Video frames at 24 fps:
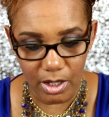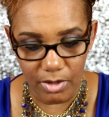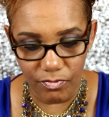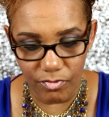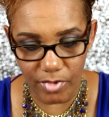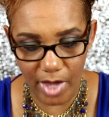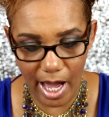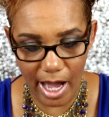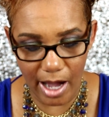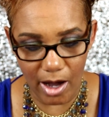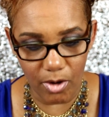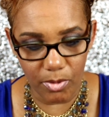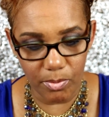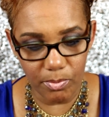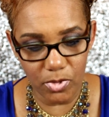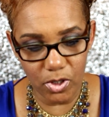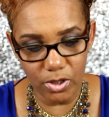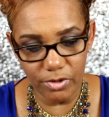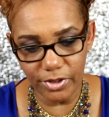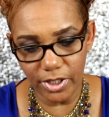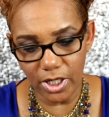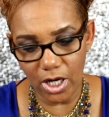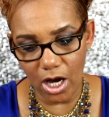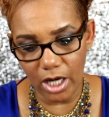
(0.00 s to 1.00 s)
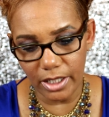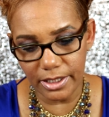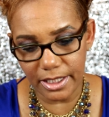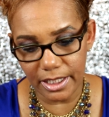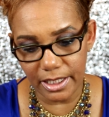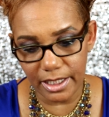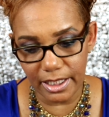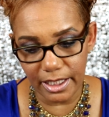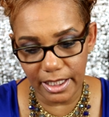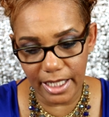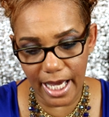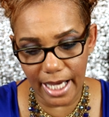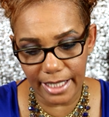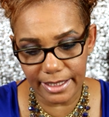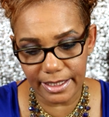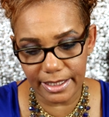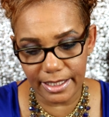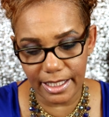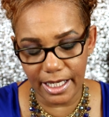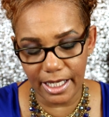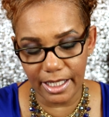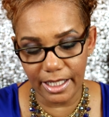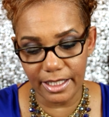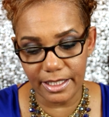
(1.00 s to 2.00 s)
Now, moving on to the next
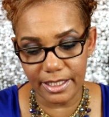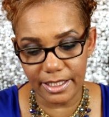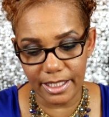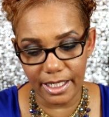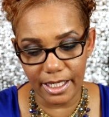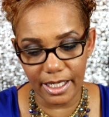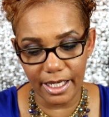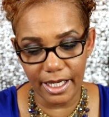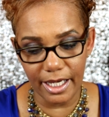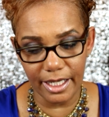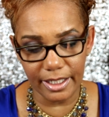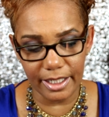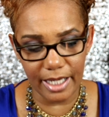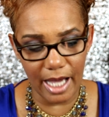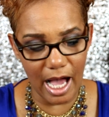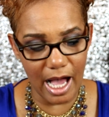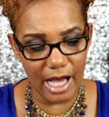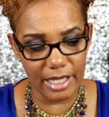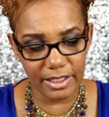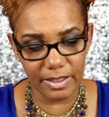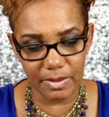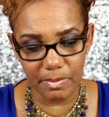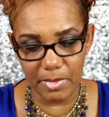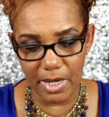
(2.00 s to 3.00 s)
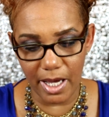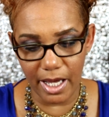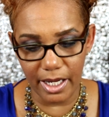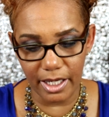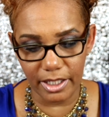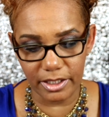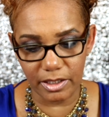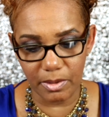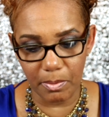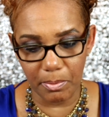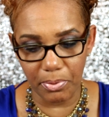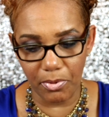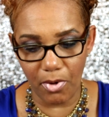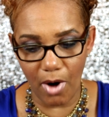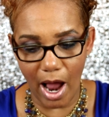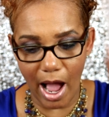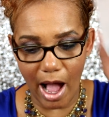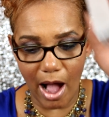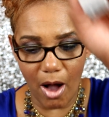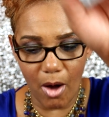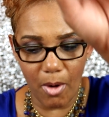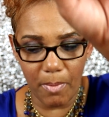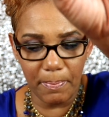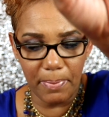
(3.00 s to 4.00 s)
thing, it's the It Cosmetics
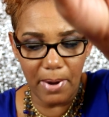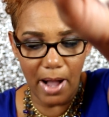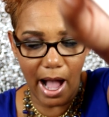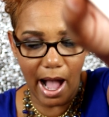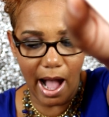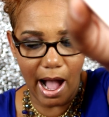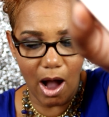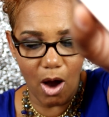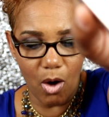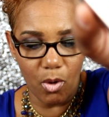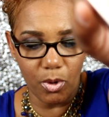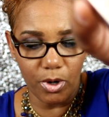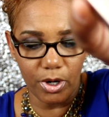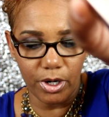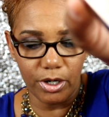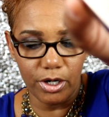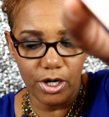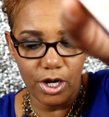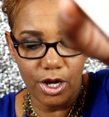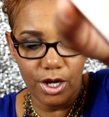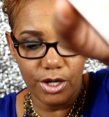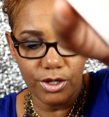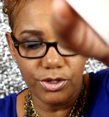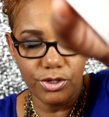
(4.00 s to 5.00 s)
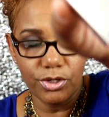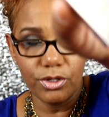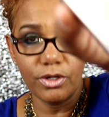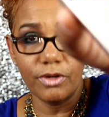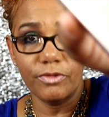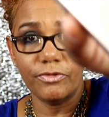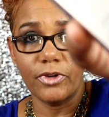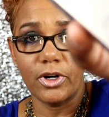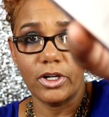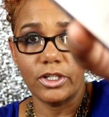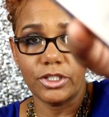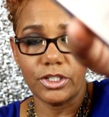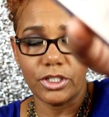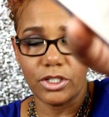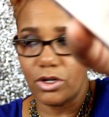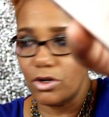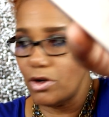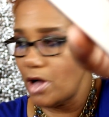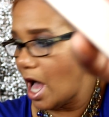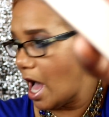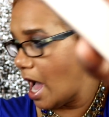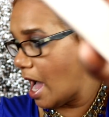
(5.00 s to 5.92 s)
Brow Power Universal